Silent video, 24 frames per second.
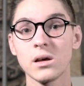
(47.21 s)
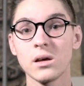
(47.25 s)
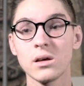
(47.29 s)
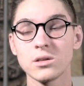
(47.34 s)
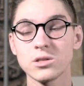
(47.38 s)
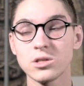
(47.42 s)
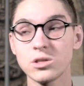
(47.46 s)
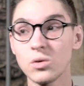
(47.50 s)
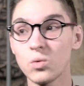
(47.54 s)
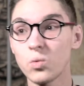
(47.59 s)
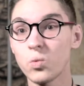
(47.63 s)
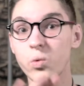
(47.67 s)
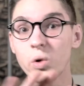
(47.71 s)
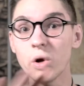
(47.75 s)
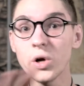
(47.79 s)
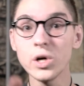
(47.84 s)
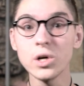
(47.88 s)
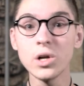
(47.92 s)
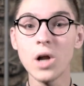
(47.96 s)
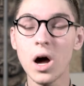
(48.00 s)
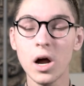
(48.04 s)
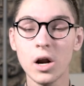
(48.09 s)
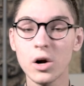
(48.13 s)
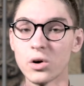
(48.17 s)
So we're
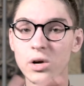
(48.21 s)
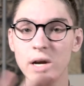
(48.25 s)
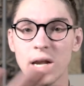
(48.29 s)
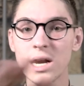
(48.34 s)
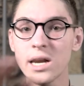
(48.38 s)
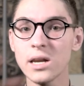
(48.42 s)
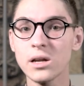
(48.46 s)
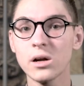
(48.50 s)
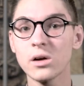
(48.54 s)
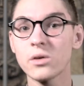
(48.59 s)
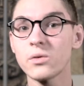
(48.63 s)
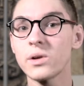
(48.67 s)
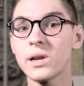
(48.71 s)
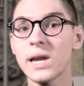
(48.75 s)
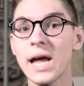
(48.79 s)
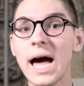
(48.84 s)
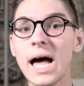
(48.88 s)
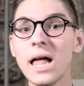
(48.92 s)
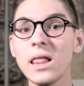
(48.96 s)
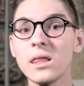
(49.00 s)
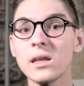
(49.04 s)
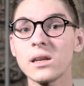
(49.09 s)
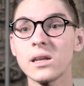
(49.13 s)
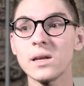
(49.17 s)
not creating our
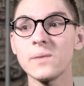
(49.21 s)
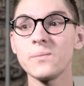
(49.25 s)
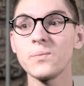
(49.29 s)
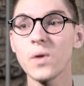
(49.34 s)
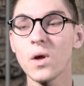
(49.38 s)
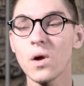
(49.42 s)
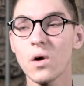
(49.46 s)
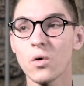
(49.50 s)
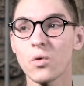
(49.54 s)
reality.